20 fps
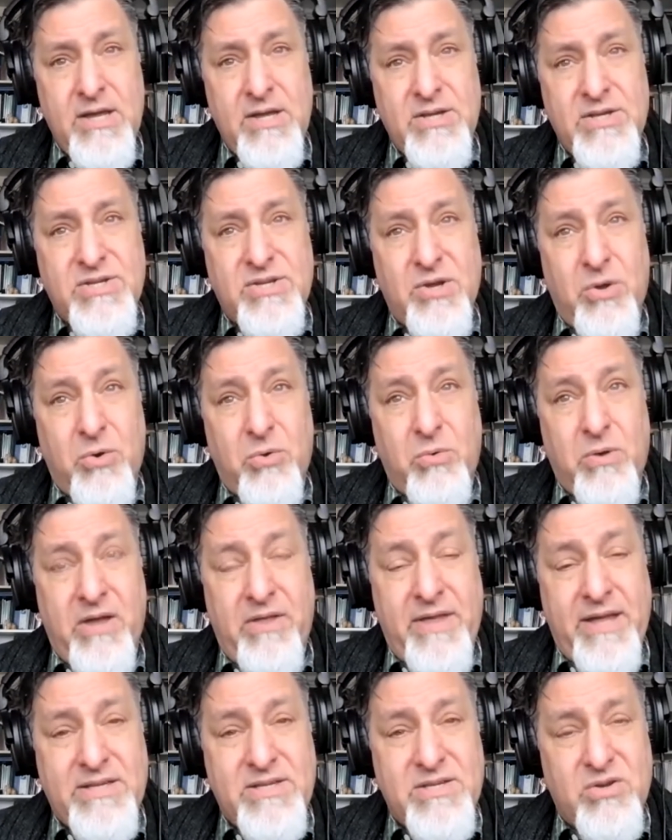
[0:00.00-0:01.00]
So
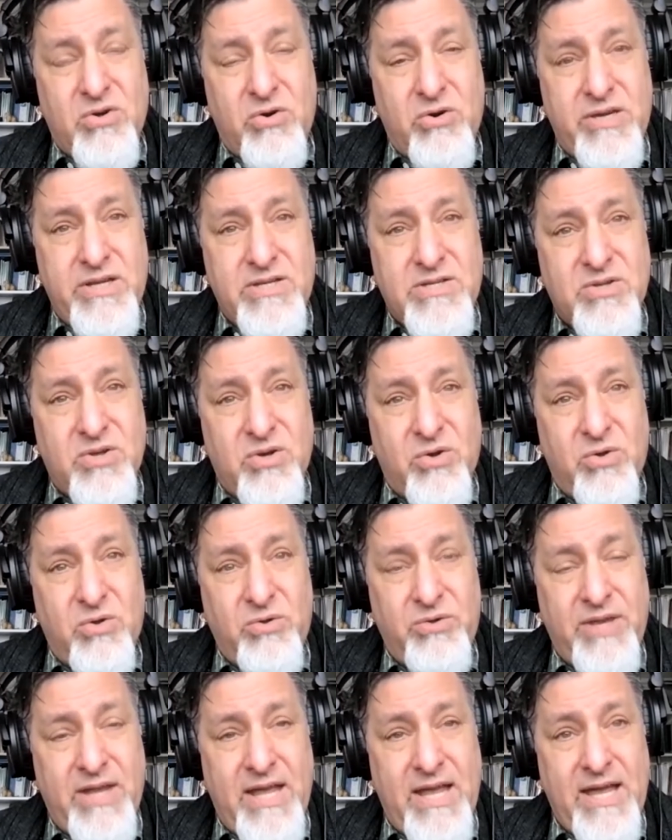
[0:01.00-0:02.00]
that story is
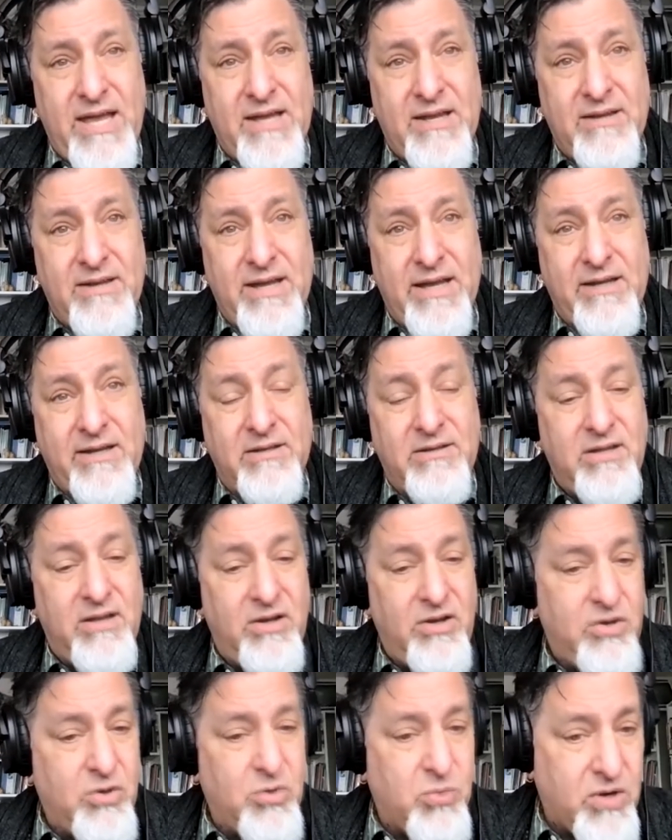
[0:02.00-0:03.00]
told, and I
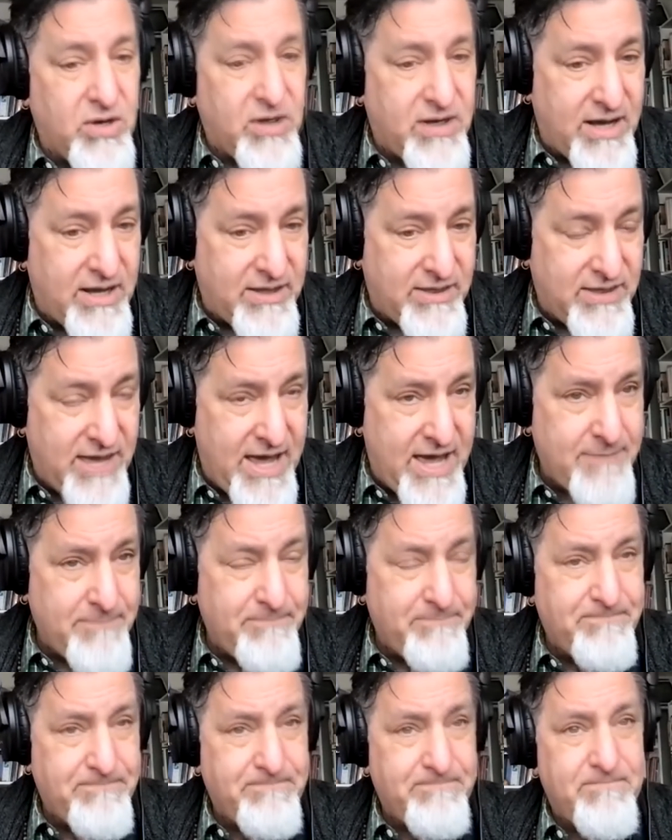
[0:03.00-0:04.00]
continue to work on that,